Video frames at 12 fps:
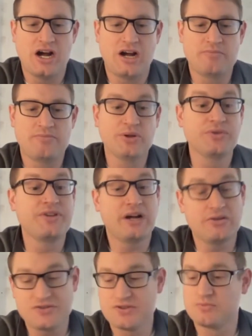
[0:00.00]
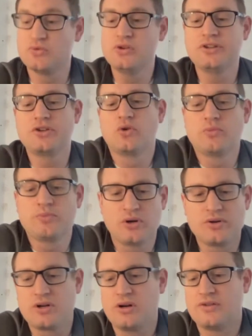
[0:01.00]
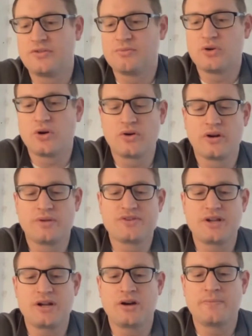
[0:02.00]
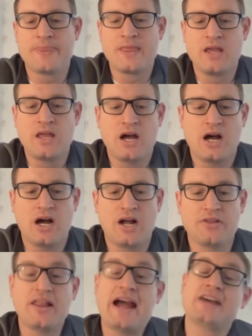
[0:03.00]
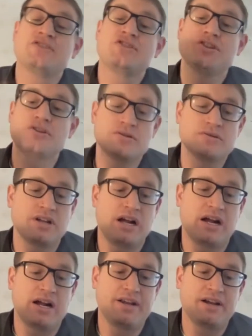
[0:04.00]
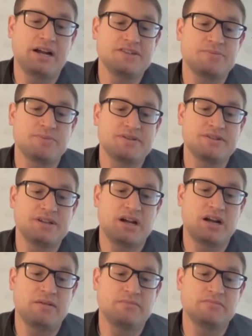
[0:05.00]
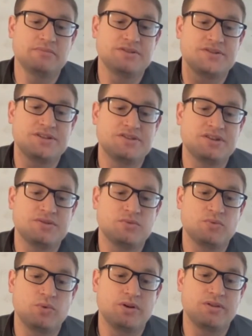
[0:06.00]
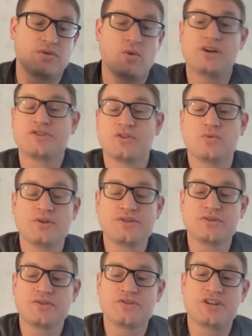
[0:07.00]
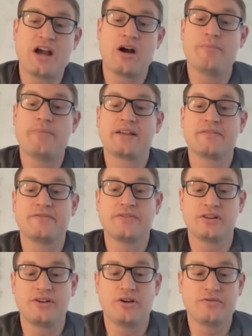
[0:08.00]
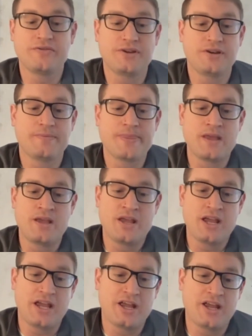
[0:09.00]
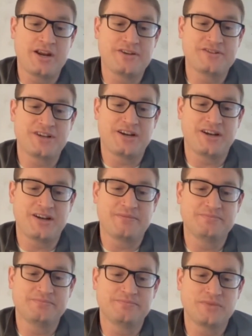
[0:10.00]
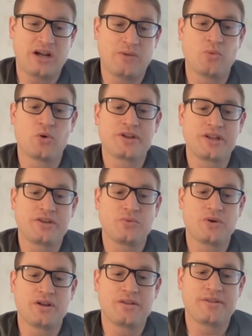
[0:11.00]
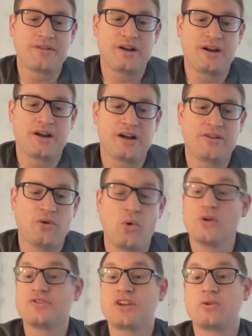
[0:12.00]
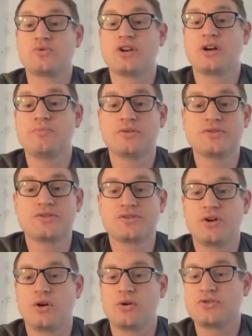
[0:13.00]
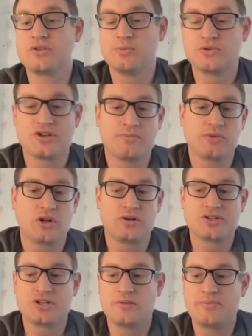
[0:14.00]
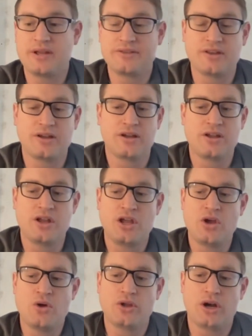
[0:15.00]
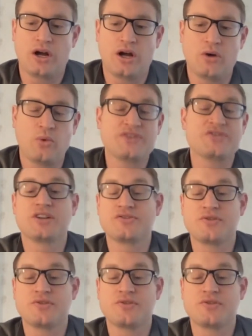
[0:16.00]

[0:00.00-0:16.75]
built out some really cool protocols and programs there. Last year, I spent the season with the Washington Wizards. Now I'm back in Philadelphia, and I'm working with horizontal jumpers, so triple jump, long jump at the Westchester